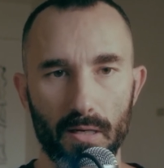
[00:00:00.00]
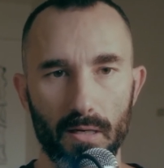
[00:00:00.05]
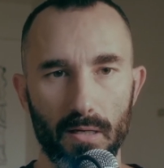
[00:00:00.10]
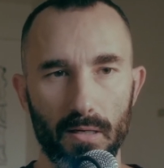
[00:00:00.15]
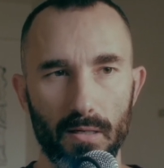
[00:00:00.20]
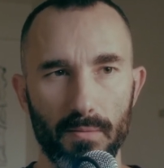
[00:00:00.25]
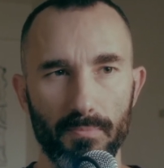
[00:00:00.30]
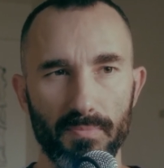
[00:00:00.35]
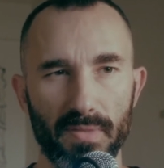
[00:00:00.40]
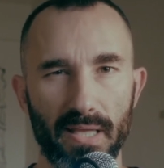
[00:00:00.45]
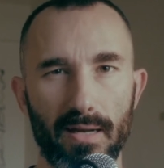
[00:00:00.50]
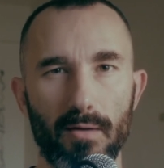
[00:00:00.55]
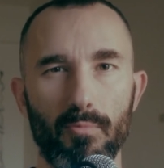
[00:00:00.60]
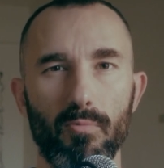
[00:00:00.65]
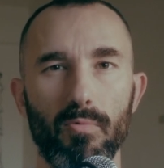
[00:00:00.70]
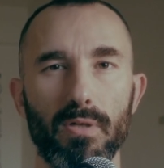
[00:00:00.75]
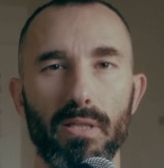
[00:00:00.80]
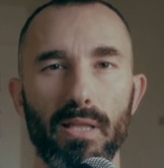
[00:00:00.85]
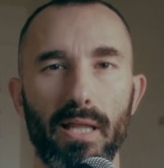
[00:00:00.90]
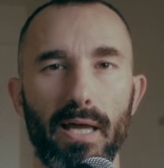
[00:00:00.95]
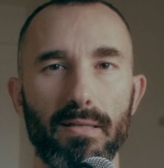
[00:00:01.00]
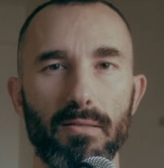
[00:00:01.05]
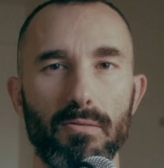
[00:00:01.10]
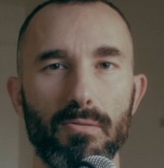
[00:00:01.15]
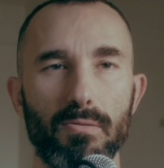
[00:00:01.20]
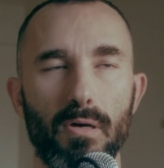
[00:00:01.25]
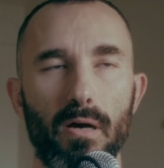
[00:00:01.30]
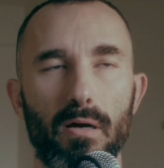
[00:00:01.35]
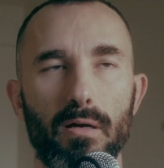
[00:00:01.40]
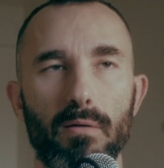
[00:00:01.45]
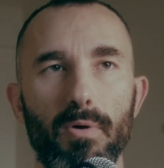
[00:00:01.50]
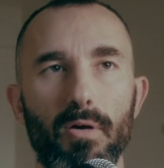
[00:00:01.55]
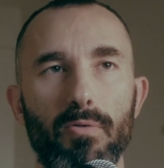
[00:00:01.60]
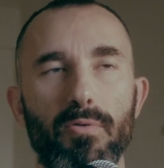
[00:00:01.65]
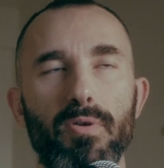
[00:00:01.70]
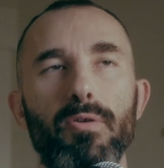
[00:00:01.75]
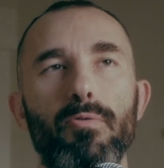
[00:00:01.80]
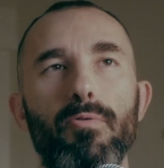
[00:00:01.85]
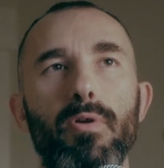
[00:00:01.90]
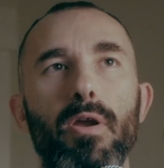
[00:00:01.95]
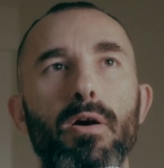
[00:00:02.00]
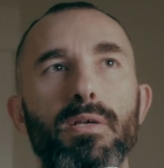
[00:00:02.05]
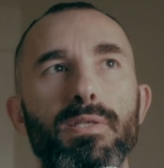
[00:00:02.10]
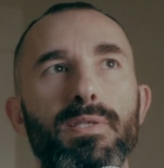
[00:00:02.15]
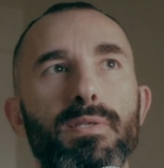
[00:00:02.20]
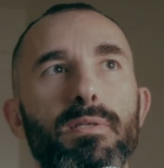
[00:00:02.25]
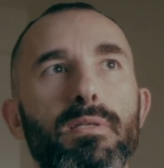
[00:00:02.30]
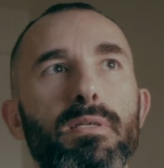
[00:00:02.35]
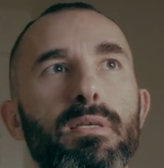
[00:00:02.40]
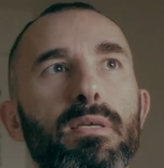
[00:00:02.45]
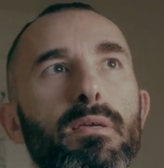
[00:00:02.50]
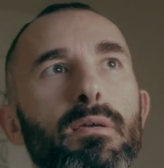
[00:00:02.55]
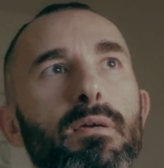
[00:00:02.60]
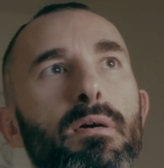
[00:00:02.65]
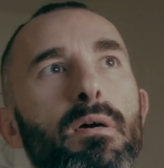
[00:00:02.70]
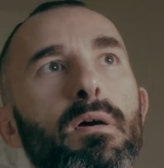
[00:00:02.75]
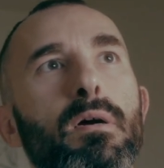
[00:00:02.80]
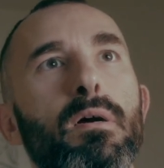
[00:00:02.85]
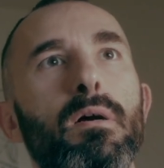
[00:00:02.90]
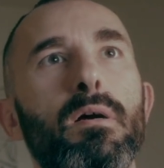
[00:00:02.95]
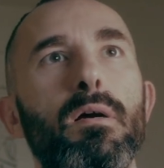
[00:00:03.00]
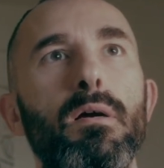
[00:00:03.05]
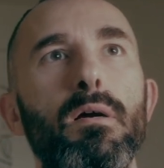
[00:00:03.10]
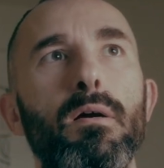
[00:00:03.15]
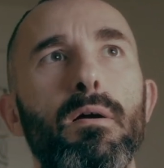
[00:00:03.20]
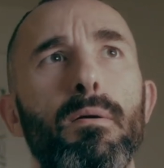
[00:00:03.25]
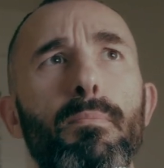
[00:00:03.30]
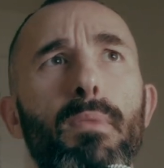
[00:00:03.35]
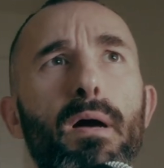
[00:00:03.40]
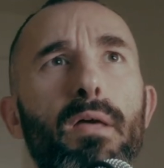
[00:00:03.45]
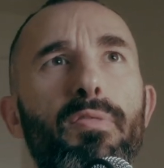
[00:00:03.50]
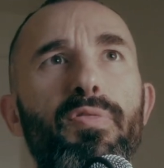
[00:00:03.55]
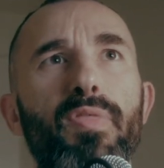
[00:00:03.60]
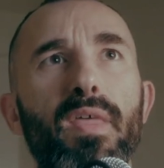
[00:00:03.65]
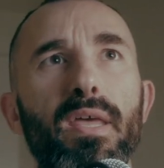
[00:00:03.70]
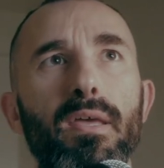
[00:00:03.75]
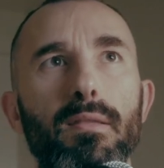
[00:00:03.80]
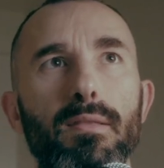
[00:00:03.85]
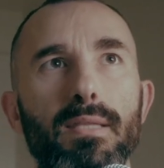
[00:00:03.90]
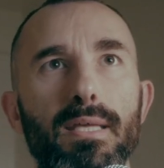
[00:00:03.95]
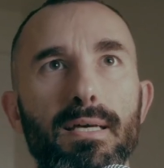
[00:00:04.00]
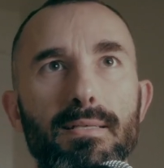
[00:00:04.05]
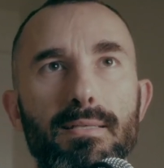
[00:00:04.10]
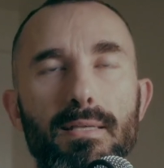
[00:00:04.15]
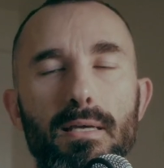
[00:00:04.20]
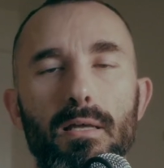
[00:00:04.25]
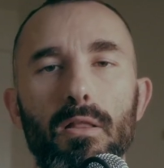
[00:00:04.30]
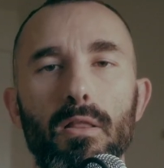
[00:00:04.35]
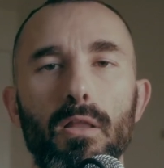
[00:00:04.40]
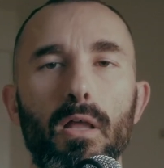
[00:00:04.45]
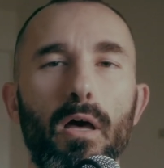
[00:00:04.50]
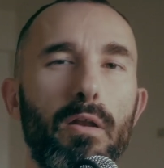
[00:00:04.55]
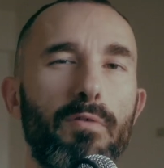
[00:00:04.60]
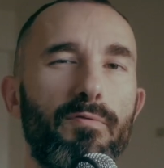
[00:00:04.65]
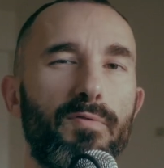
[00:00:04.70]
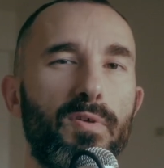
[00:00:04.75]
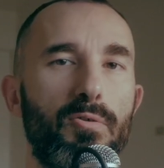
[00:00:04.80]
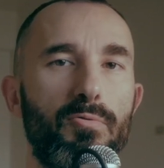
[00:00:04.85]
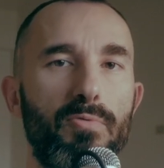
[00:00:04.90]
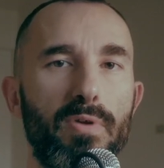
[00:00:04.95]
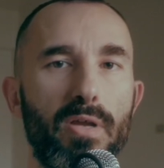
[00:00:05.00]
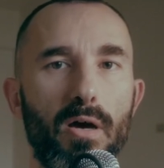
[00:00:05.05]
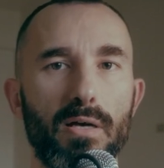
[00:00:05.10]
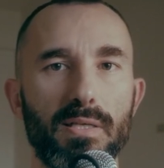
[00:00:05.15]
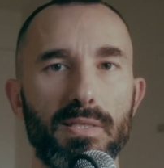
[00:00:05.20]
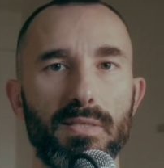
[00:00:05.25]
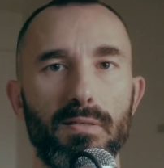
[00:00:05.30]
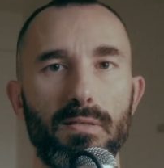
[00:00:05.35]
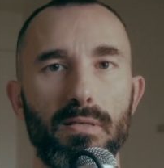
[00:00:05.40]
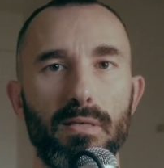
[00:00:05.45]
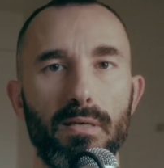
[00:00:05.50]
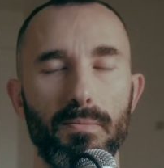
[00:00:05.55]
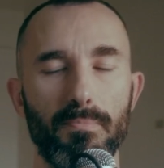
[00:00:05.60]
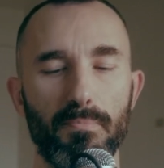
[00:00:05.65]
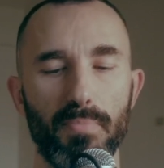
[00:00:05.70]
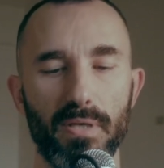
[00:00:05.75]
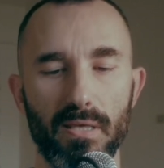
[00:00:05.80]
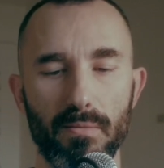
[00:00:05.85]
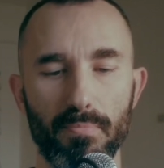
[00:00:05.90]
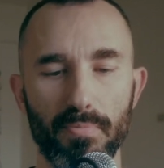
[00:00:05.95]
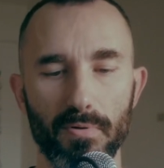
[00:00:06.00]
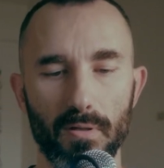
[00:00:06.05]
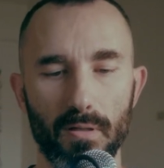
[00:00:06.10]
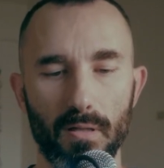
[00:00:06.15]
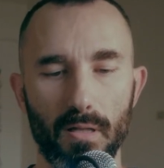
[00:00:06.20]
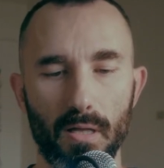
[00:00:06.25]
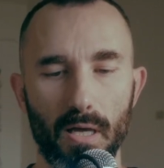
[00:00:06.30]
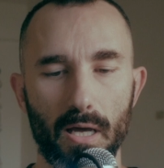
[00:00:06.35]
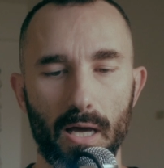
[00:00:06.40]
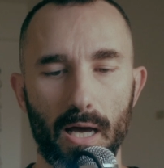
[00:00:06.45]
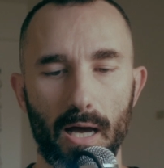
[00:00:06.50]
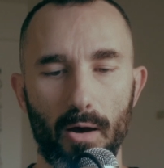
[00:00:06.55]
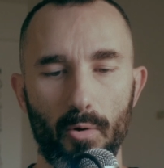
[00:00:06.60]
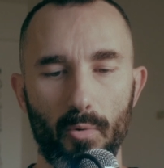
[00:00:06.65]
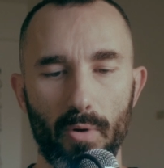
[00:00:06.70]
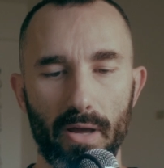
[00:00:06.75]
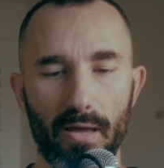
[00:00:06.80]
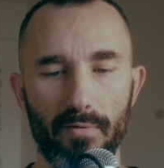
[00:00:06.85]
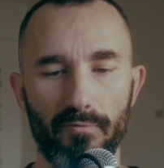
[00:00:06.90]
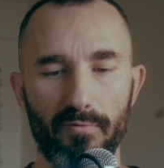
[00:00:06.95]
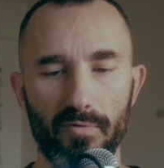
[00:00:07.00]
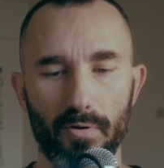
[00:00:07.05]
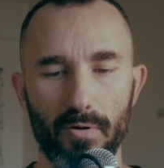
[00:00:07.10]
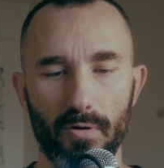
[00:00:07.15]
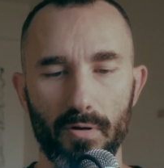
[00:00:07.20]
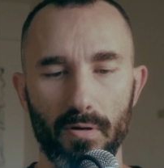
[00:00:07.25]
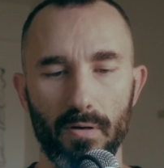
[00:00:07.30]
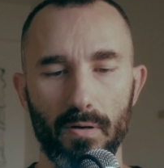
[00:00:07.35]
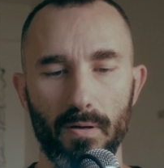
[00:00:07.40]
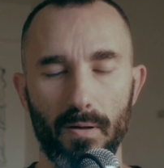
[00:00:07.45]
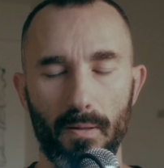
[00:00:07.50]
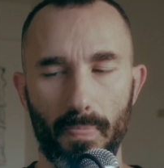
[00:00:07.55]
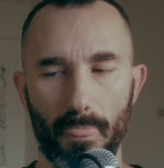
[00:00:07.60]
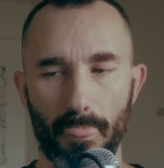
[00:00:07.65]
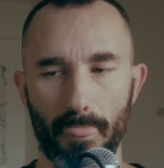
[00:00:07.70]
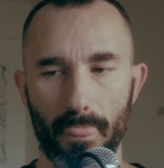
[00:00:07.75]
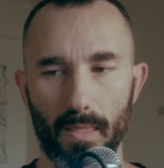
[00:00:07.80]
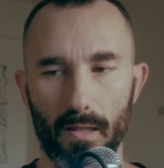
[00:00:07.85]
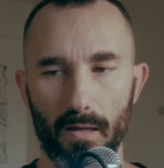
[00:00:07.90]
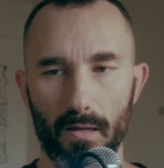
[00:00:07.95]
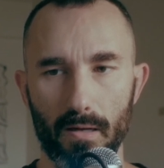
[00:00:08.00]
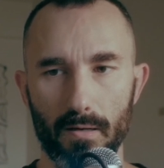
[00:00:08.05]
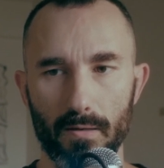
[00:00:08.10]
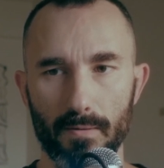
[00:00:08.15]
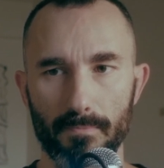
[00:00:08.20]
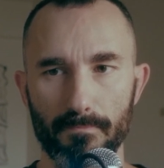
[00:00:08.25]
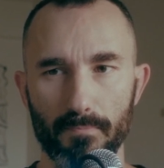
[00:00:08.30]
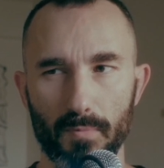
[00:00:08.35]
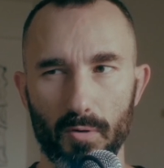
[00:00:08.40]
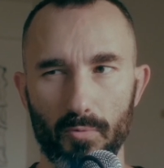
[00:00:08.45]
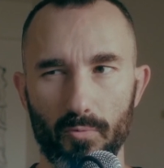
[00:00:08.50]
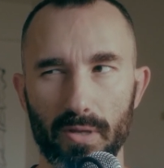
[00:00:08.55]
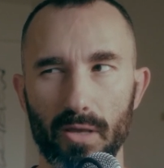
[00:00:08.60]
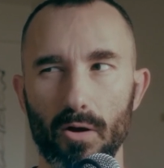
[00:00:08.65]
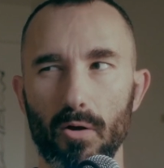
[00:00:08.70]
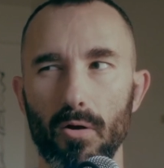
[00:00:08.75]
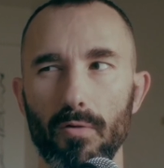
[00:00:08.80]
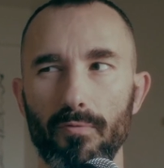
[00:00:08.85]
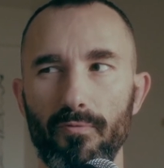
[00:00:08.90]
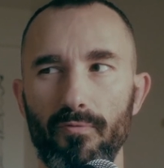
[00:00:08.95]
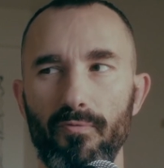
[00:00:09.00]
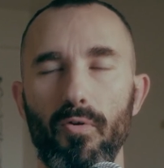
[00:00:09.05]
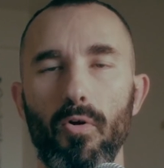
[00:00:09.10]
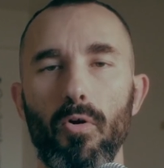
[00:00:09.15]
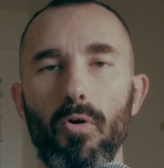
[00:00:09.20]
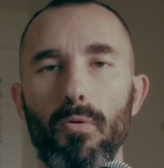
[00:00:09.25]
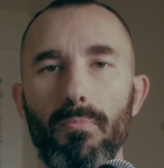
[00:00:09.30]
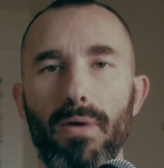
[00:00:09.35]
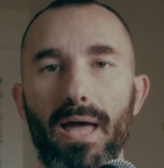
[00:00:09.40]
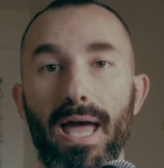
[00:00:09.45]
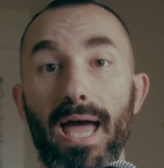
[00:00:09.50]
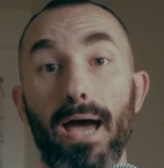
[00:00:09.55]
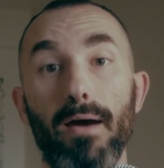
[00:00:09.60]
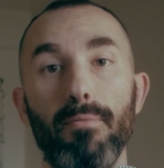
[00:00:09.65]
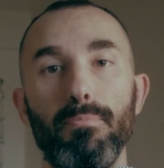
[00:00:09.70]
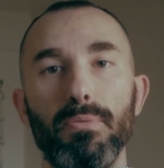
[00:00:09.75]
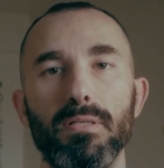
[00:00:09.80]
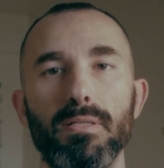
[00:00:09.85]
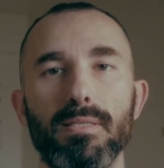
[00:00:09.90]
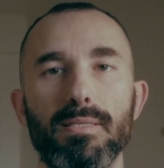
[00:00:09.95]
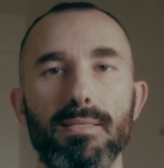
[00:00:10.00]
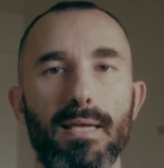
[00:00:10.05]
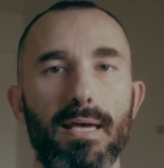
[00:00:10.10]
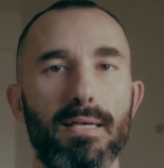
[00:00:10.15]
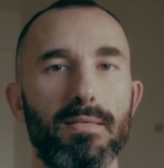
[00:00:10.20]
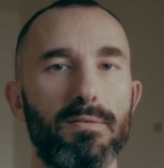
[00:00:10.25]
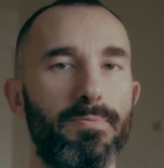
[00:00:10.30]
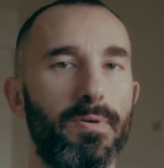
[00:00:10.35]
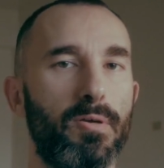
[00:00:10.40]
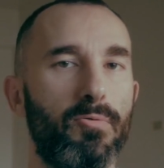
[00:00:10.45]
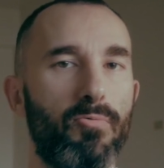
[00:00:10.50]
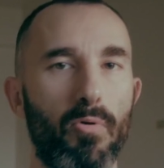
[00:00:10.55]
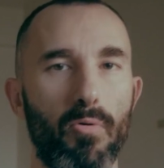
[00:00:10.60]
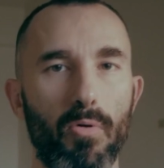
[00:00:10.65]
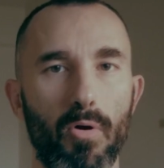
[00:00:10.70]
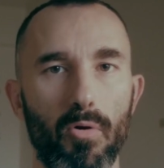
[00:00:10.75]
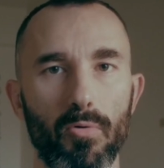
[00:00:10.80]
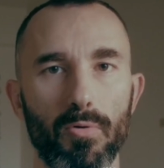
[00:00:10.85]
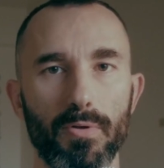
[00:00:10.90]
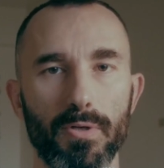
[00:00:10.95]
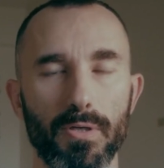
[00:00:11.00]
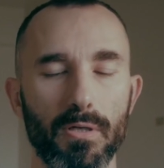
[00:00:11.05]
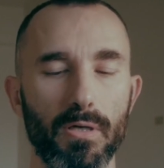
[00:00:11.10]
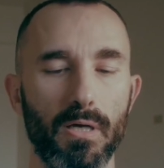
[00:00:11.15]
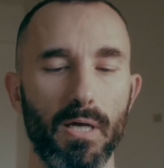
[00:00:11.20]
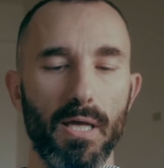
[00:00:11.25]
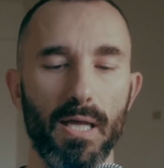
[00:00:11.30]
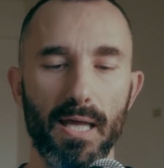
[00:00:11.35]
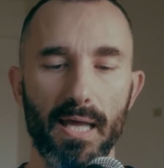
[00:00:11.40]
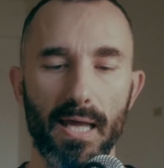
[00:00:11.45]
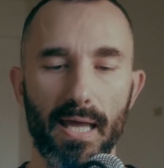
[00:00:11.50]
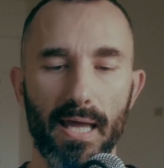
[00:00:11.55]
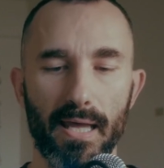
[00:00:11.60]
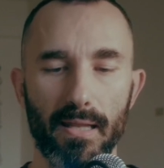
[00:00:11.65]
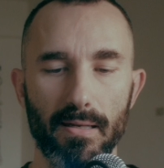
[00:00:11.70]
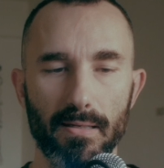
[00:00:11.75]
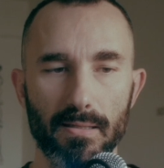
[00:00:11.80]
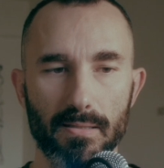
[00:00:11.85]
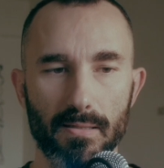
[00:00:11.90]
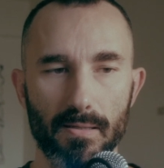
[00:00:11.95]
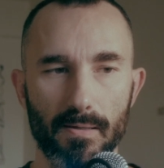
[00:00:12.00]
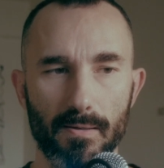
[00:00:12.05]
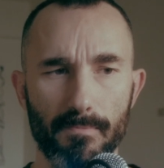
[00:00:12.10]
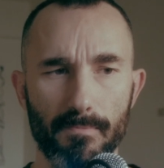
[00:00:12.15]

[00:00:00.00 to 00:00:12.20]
Then I would like to talk about curiosity. I think there's a lot of curiosity in people. However, we all form habits as we grow older. And